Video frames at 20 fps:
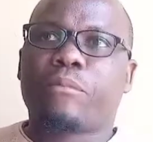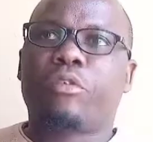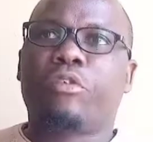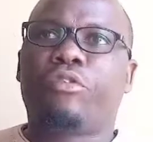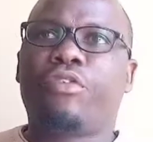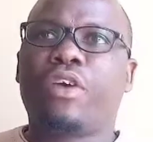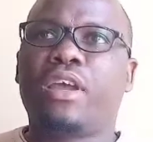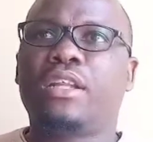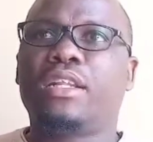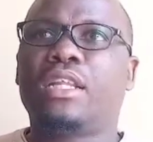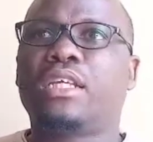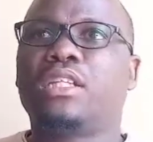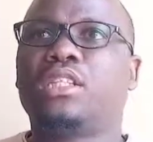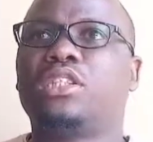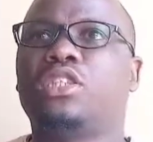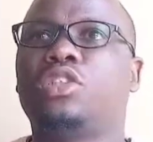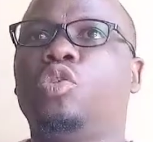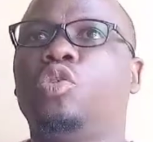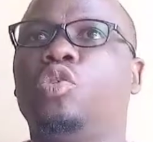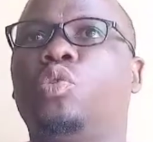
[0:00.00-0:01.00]
you find
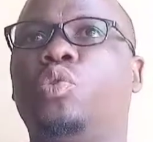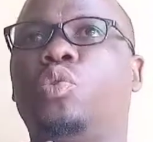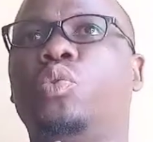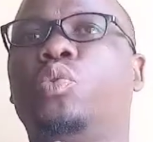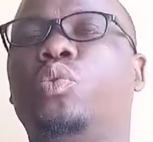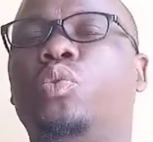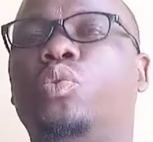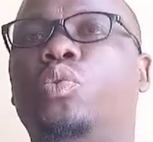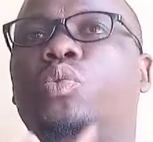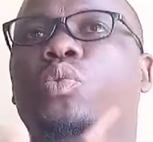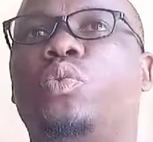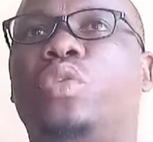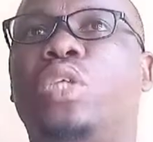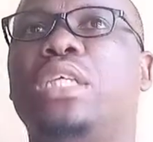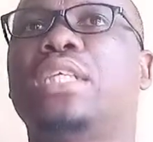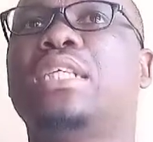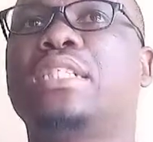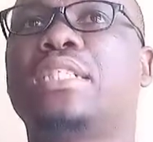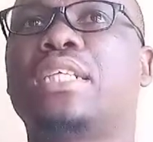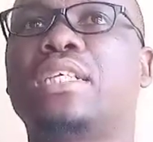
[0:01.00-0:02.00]
that you do
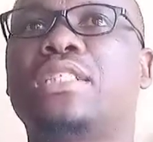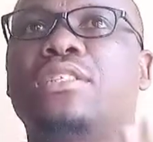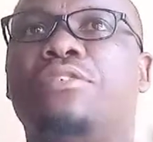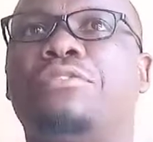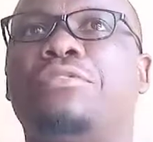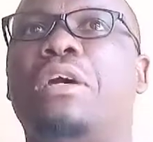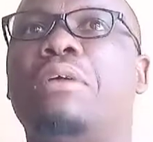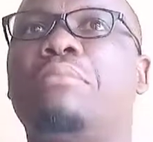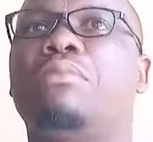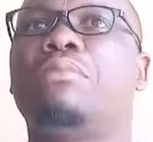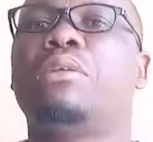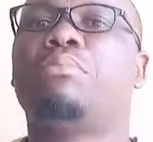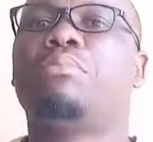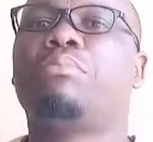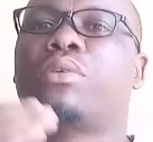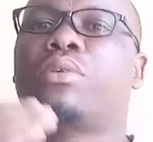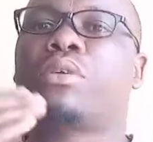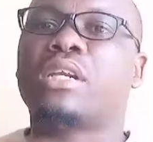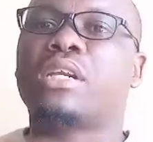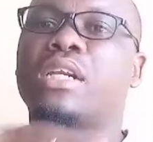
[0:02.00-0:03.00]
things as a family
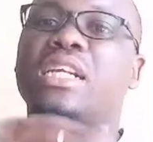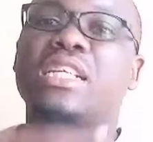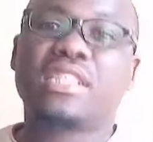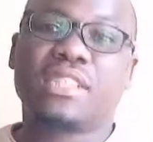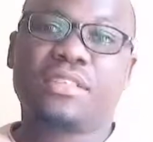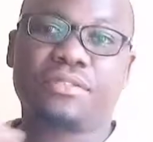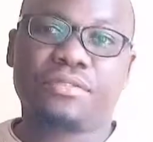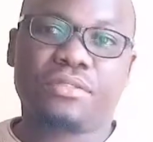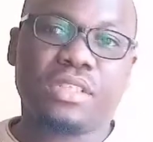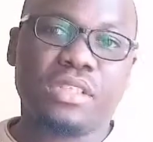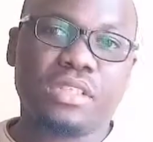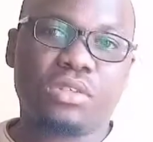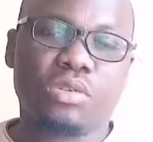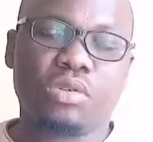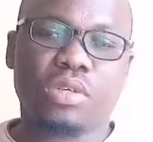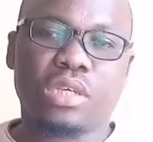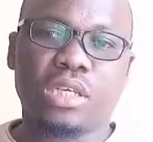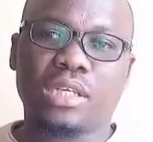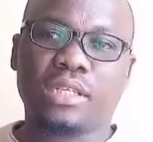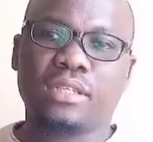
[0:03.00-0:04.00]
progressively.
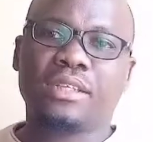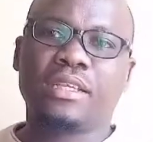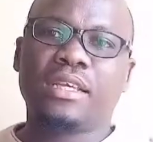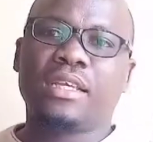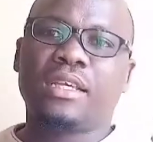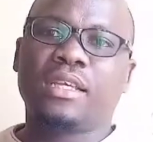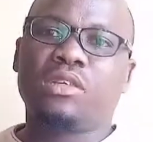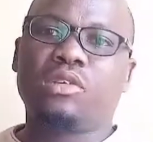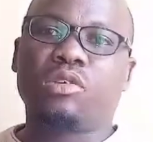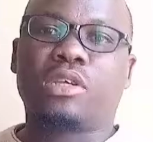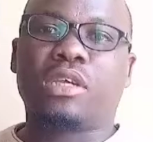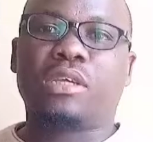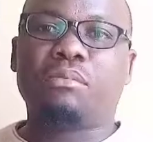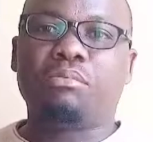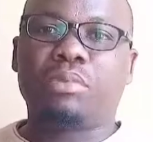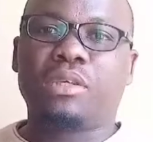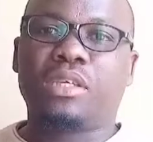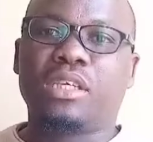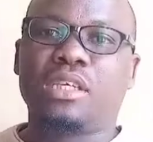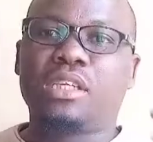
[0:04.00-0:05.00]
You
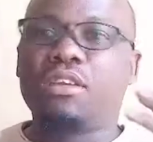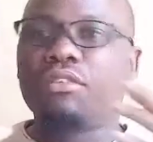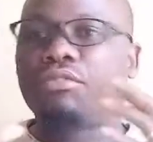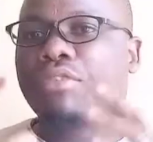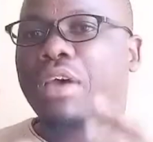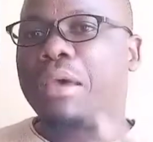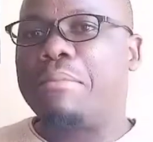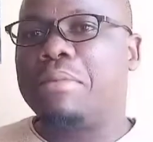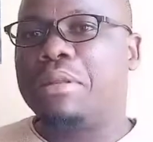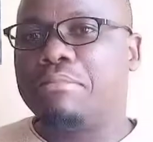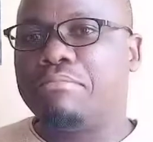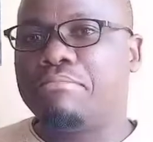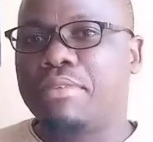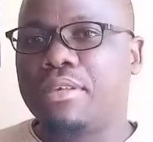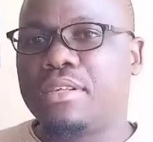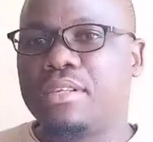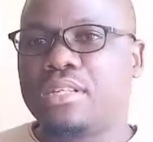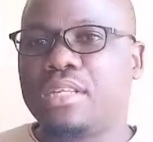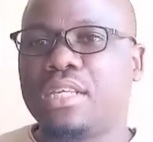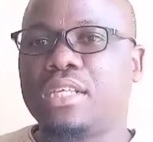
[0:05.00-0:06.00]
can begin a family
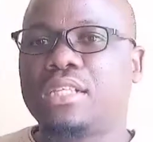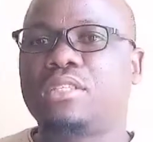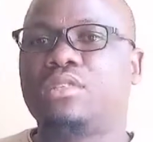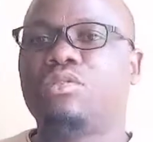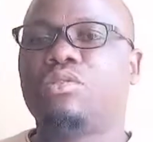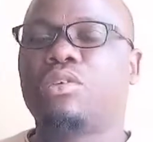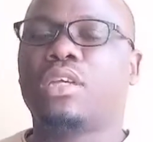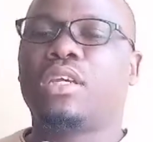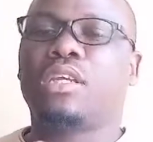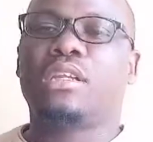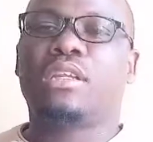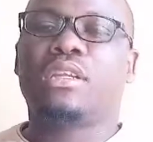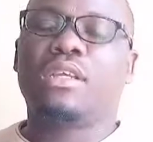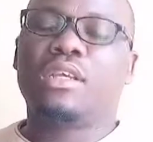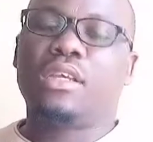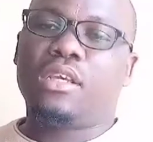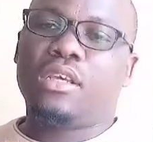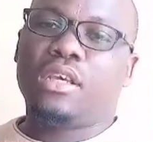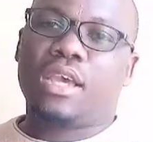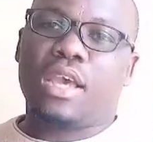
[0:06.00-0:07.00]
business. You
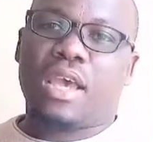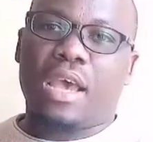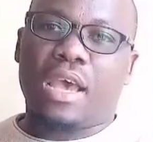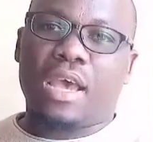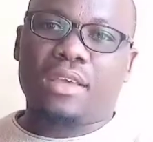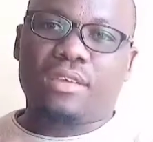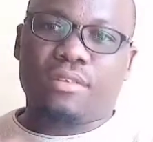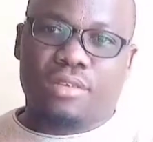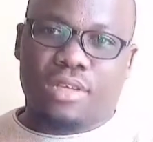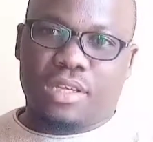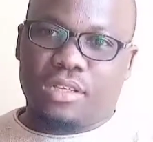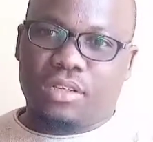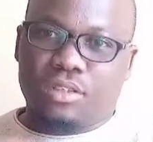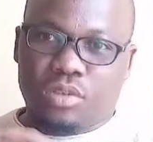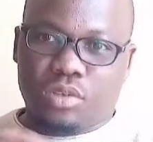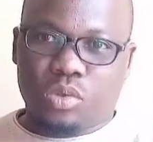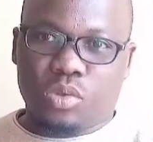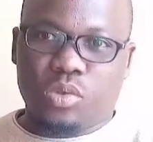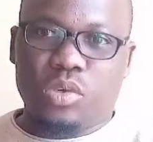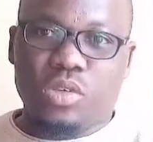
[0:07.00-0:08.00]

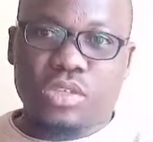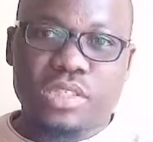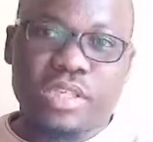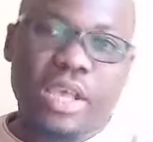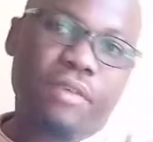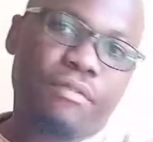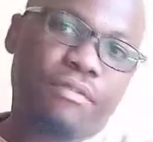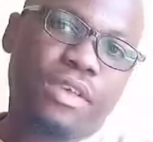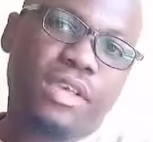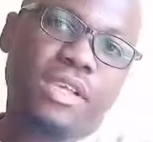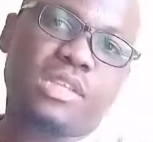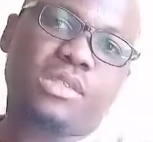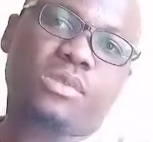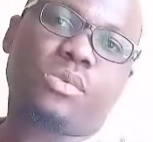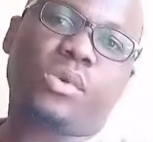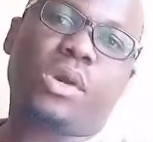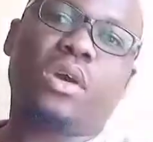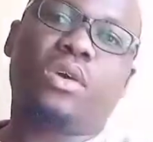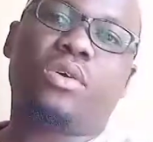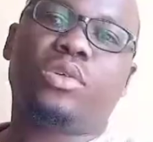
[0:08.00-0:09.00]
can do your savings
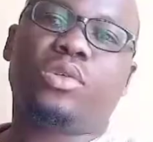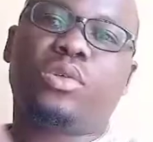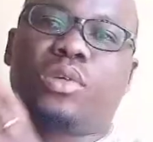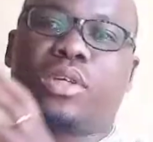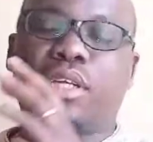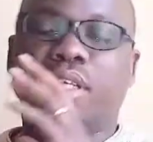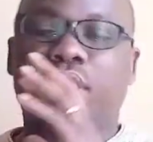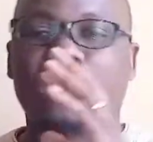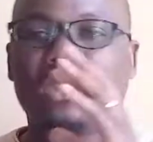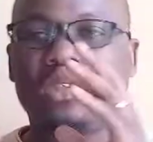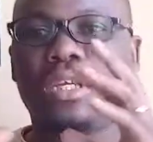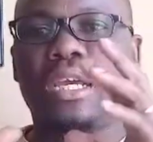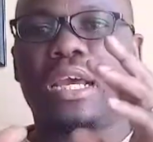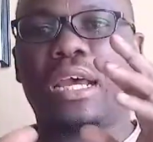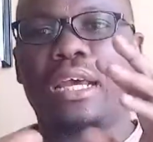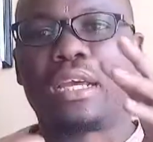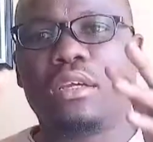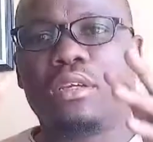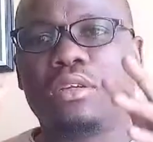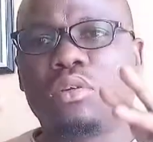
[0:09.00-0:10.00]
well. You can
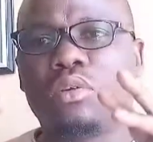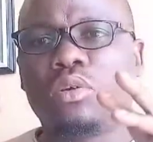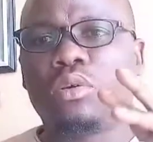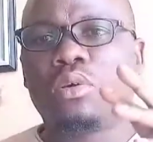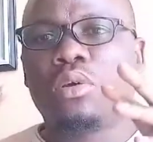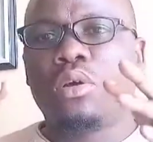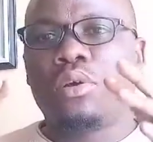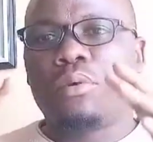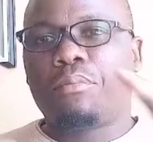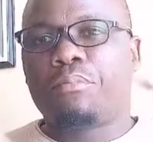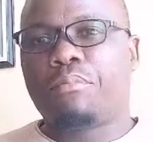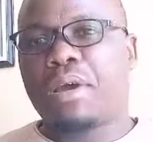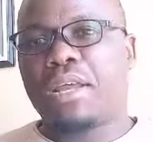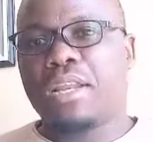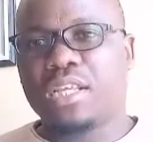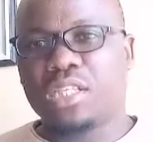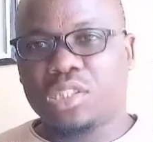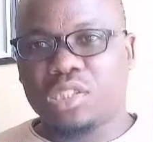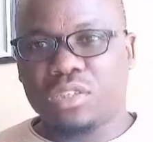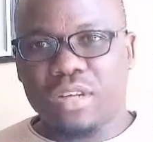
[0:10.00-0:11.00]

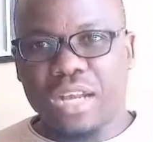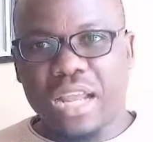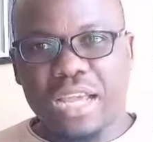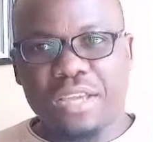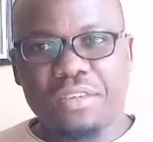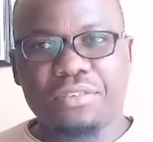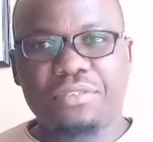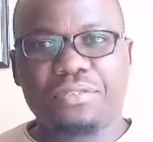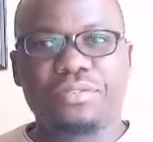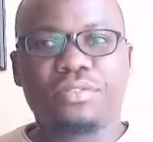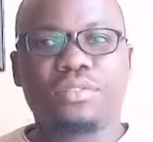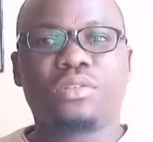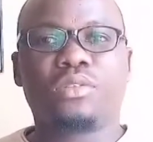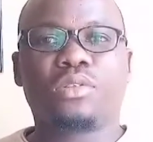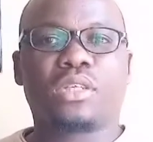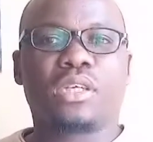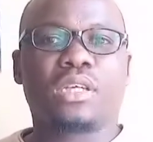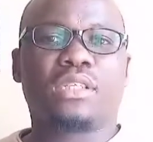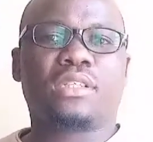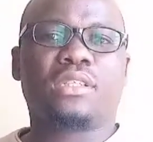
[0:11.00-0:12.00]
manage your life.
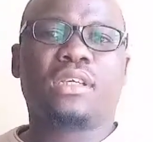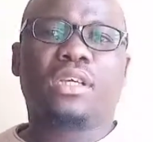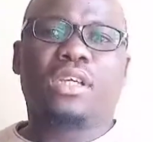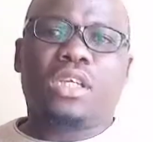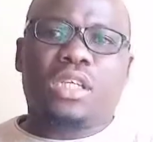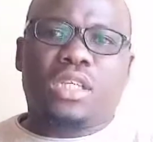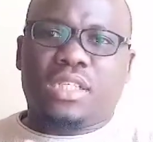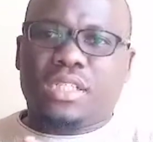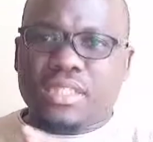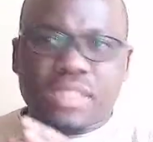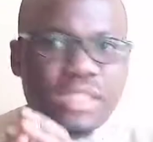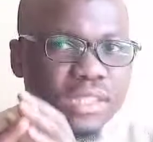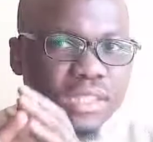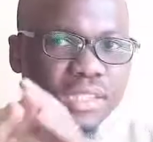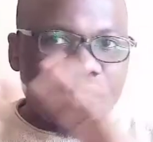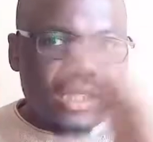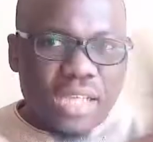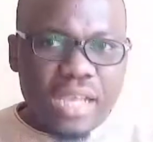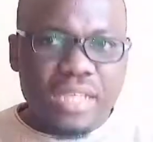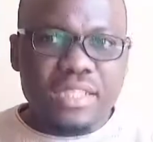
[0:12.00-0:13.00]
You can
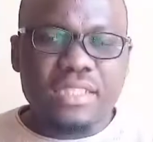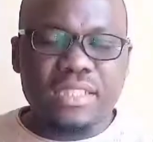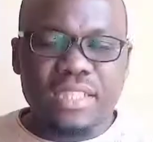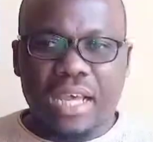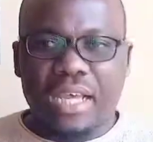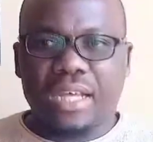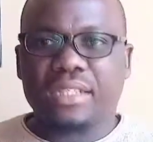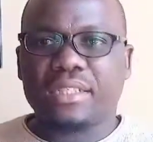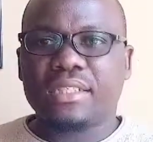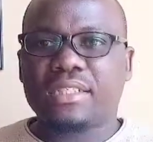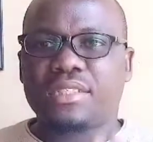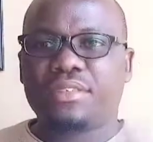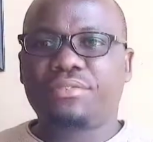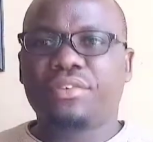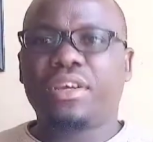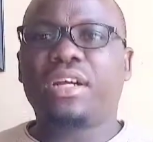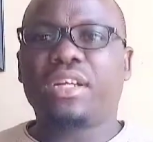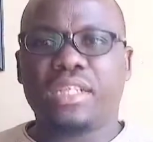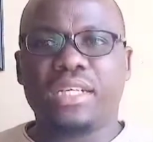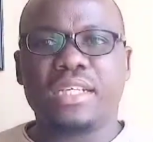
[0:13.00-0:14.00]
just that. It's
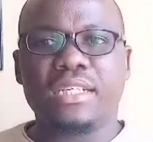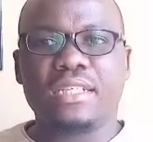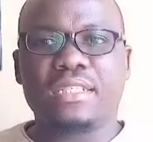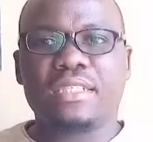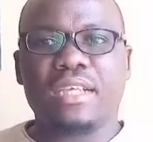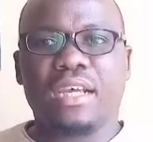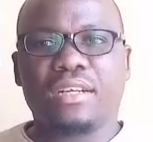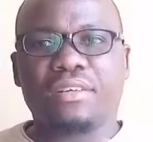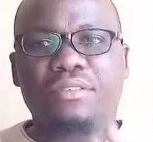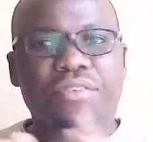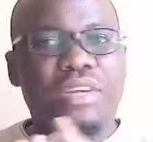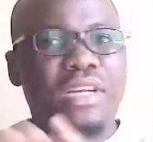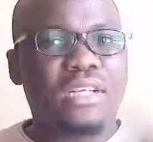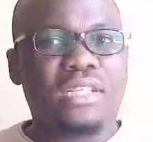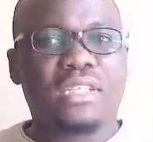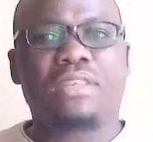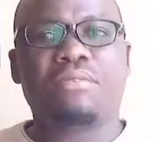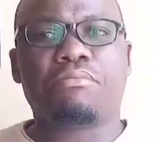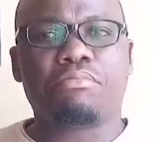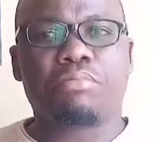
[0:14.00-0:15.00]
very easy and very
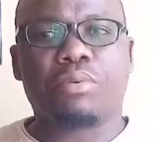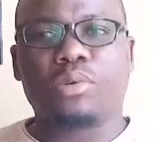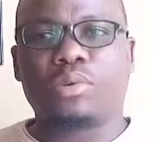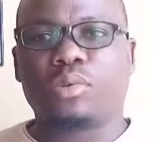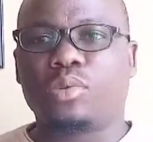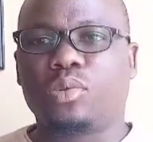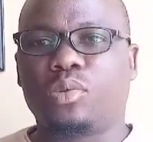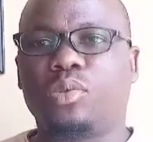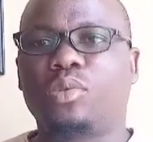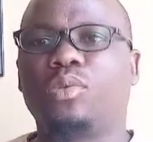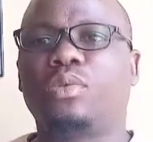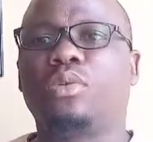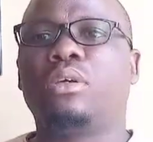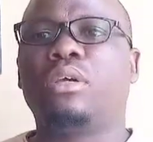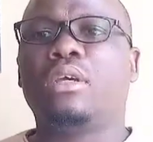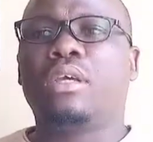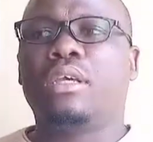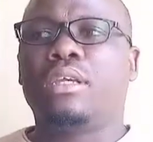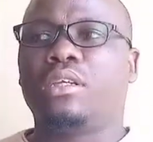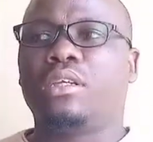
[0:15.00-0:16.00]
simple to do,